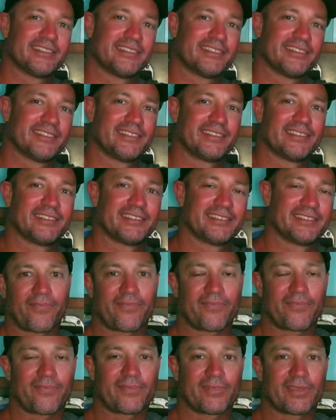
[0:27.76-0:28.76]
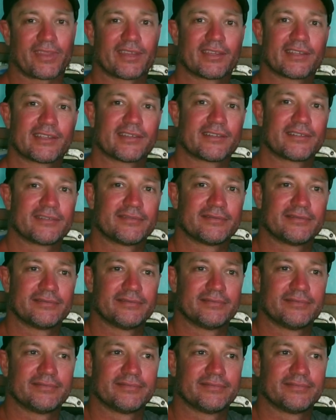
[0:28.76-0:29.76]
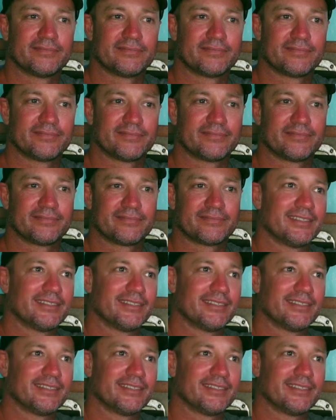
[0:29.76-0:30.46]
(not speaking)